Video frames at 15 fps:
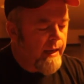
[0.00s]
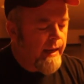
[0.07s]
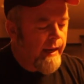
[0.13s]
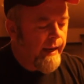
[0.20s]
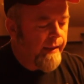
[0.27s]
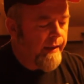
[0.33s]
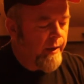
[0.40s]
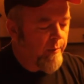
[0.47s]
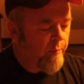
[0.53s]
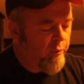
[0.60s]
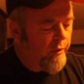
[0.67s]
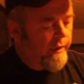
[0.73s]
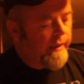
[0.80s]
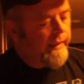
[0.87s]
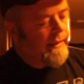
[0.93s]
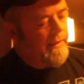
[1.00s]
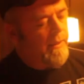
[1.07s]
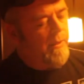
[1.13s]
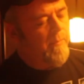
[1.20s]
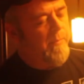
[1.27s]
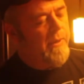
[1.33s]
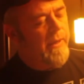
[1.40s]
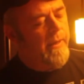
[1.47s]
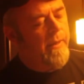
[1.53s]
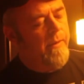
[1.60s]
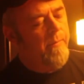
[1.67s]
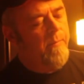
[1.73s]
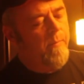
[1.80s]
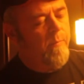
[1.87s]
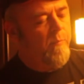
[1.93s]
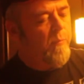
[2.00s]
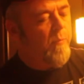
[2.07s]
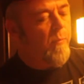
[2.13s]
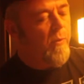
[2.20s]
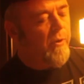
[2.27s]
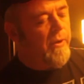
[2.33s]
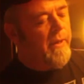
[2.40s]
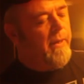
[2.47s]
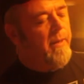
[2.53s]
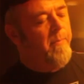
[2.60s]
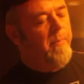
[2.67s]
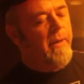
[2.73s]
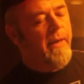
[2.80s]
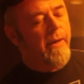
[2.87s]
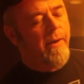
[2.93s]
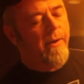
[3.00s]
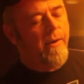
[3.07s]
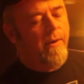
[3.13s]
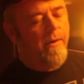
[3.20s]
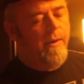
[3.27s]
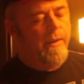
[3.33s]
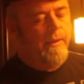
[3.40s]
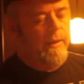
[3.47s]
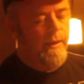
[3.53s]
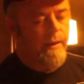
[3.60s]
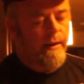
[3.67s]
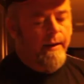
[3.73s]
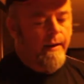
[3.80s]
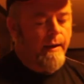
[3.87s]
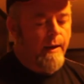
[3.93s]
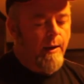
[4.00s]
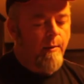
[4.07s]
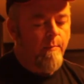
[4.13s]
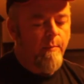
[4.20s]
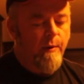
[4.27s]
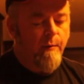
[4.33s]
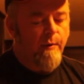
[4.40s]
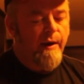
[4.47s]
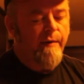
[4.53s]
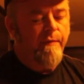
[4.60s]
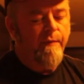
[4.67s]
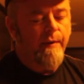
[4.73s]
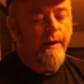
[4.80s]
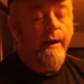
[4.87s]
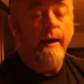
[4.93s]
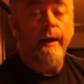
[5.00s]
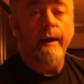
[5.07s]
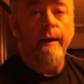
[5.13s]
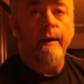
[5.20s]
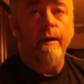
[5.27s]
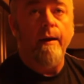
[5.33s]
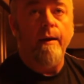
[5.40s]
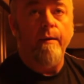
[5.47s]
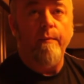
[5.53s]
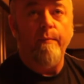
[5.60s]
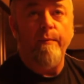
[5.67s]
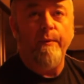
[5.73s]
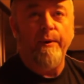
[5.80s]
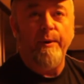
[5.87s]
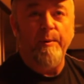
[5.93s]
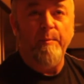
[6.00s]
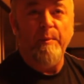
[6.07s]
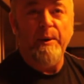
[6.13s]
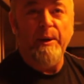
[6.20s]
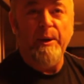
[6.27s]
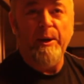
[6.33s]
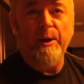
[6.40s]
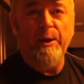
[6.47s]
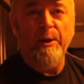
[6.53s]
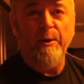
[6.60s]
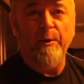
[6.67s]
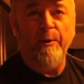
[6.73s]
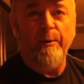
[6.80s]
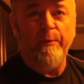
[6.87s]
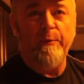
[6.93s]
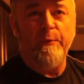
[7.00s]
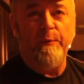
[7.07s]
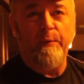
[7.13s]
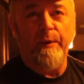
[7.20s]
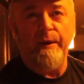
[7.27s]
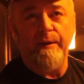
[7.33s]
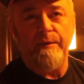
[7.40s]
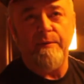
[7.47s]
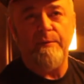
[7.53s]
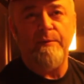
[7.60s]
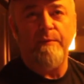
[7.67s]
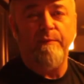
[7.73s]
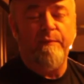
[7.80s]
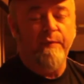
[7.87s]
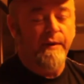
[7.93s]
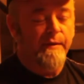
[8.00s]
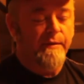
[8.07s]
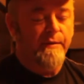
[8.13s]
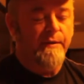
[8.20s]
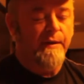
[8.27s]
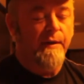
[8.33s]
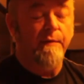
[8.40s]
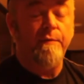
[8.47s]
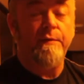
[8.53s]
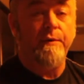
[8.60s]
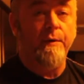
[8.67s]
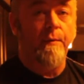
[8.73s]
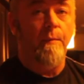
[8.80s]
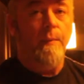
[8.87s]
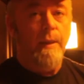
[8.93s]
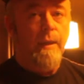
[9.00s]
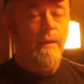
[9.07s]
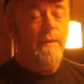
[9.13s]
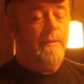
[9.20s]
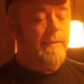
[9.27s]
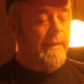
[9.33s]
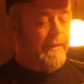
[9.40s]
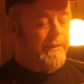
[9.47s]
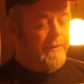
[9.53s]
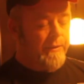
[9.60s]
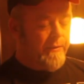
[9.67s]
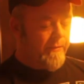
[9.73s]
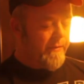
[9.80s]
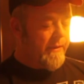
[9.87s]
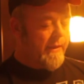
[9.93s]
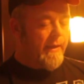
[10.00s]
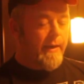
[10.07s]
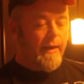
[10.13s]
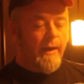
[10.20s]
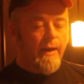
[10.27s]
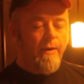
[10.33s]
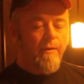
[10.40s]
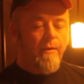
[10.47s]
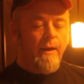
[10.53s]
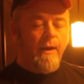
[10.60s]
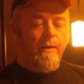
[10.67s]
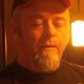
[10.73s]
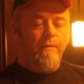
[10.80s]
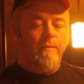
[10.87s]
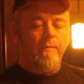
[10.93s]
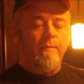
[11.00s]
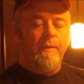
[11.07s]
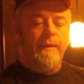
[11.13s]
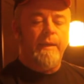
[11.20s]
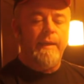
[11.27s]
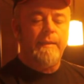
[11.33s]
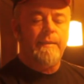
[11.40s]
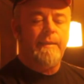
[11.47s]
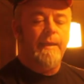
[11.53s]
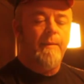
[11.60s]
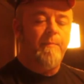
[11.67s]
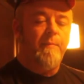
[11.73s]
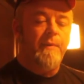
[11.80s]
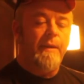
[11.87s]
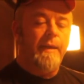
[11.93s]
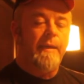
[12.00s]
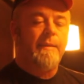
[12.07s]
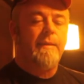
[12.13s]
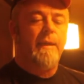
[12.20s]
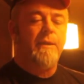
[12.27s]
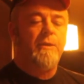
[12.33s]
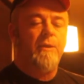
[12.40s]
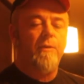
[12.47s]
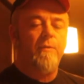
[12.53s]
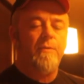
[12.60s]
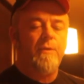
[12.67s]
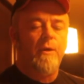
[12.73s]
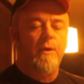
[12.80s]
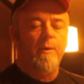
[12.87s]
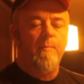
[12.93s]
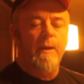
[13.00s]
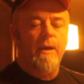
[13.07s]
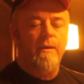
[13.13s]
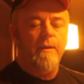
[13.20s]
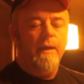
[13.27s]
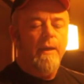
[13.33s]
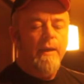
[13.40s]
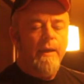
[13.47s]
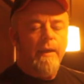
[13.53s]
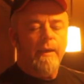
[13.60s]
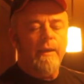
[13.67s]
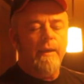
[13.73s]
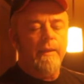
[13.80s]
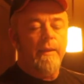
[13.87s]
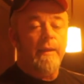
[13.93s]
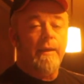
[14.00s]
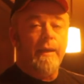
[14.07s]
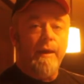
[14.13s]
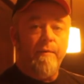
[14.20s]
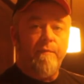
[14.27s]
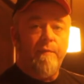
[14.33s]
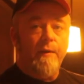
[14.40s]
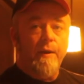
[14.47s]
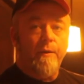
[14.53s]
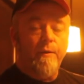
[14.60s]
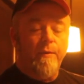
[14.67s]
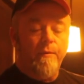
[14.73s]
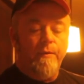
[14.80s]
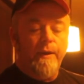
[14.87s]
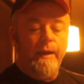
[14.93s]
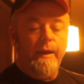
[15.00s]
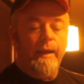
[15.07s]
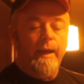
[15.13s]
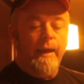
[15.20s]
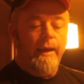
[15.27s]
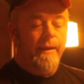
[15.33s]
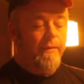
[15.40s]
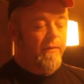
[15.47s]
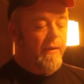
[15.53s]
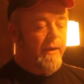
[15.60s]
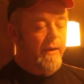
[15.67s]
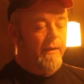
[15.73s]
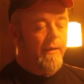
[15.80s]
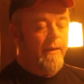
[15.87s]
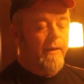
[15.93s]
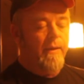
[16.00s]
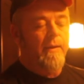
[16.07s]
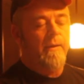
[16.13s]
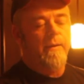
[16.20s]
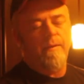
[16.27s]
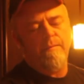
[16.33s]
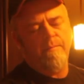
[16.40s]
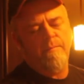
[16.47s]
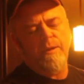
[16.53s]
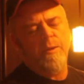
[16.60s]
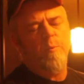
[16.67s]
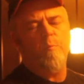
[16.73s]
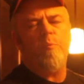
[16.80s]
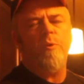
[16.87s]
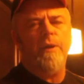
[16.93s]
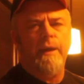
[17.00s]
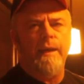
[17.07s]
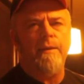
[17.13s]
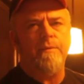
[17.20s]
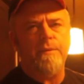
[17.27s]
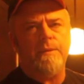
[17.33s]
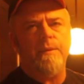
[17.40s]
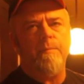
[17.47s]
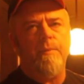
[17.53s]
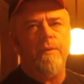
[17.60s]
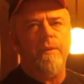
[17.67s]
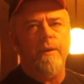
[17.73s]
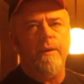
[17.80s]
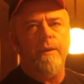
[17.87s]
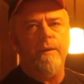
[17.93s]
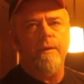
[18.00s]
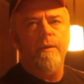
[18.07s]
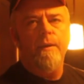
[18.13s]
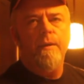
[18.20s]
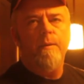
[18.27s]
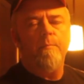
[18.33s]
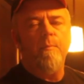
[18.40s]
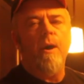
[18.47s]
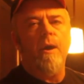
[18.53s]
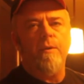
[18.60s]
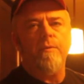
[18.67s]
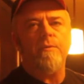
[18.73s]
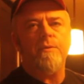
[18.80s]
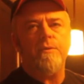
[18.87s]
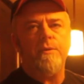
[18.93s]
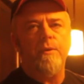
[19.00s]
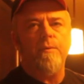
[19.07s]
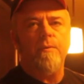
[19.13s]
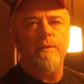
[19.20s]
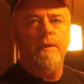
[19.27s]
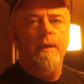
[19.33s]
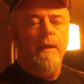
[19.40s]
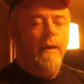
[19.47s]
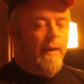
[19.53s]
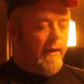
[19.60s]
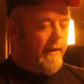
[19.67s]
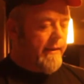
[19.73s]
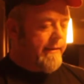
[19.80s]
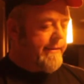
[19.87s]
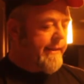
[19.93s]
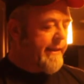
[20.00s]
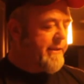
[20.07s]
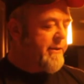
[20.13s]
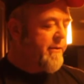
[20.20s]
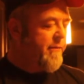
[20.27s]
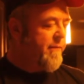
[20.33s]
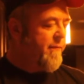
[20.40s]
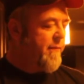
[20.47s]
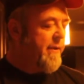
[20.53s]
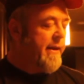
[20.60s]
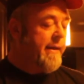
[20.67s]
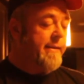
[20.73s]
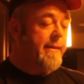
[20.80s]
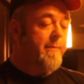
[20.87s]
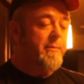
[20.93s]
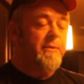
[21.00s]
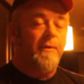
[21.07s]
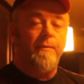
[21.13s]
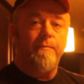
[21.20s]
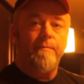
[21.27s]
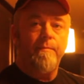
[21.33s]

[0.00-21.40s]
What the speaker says: And then Brookie's going to be looking up here. And then my wife and I, we're going to be here doing some fun stuff. So stay tuned. The next session, I'll talk about getting the campfire going, and then printing out some of the models. So stay tuned for the next episode.